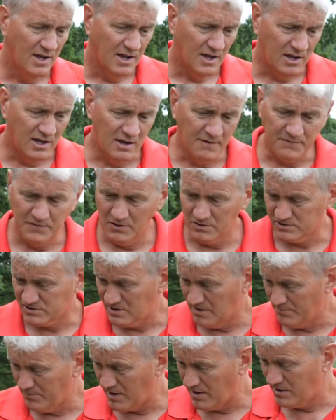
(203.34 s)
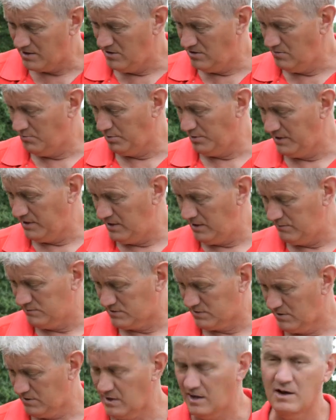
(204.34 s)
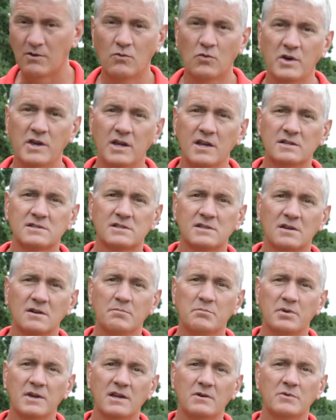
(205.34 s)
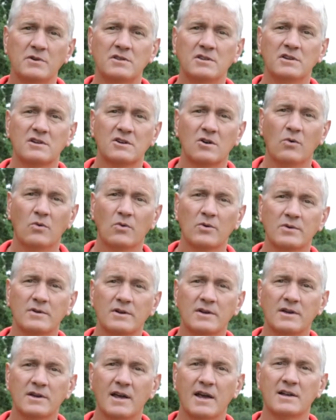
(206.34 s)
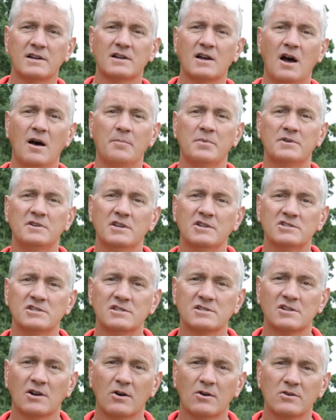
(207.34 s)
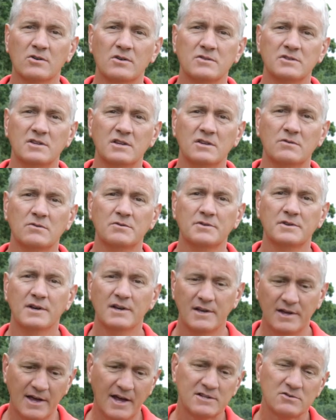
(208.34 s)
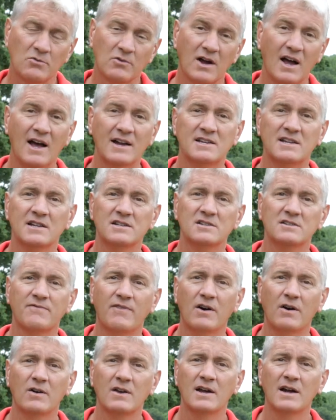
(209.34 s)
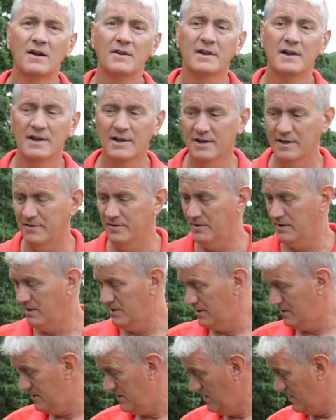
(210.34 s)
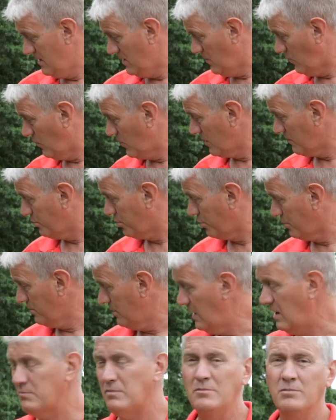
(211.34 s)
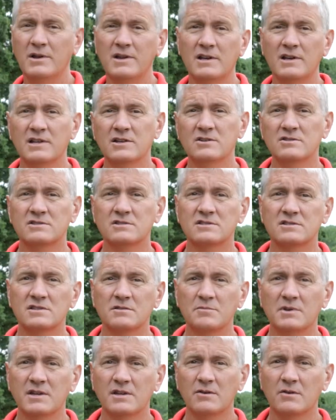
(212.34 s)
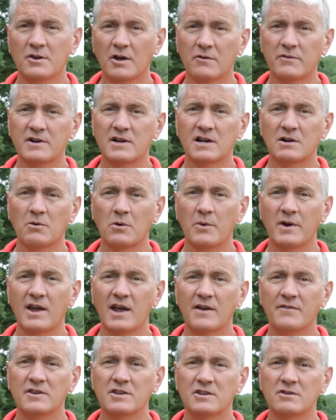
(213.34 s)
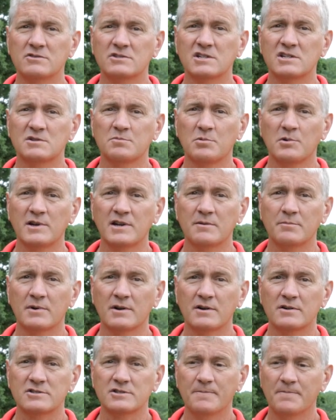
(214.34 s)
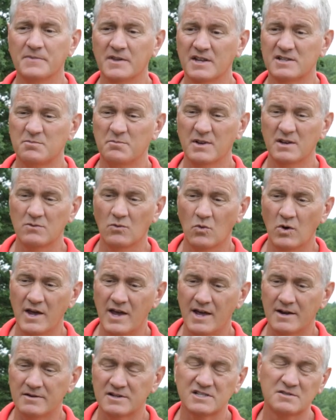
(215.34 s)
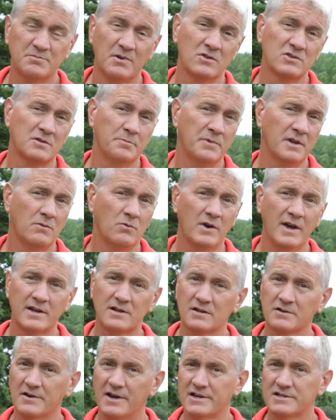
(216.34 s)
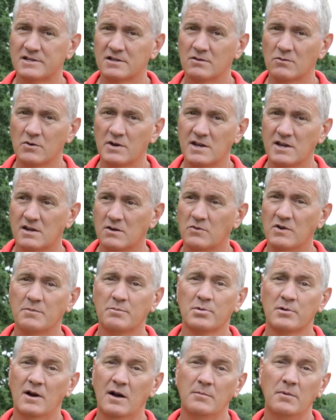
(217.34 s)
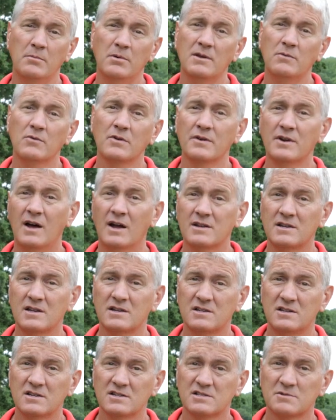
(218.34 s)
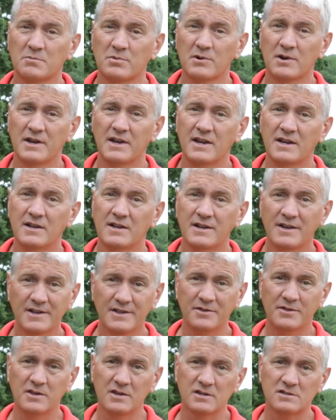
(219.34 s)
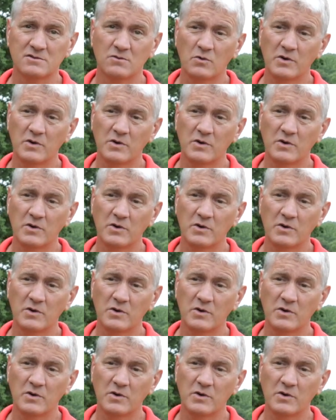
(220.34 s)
if you're somebody who believes that weeds compete with your corn and competition is hard on yield, that's where I tend to fall out, then we're probably losing some yield over here where we haven't used this pre-emerge. It's been wet, it's supposed to be wet the rest of the week. We probably will not get this sprayed this